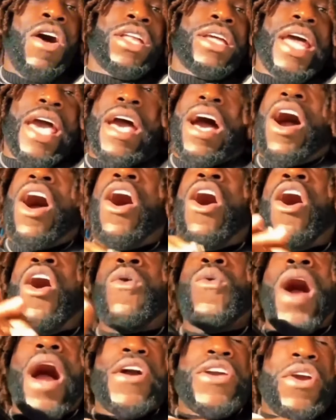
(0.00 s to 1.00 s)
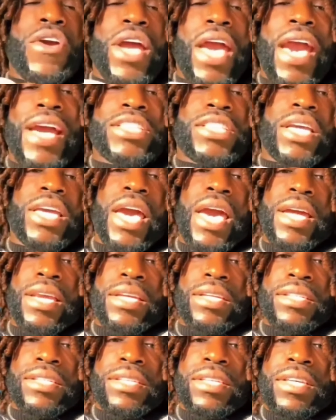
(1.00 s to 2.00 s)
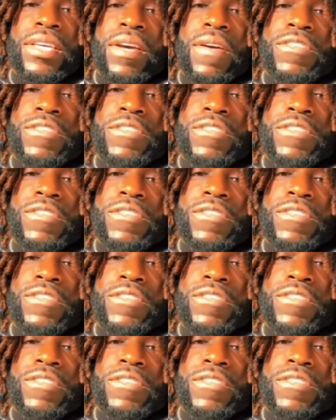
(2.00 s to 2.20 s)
All of that. All while you're educating.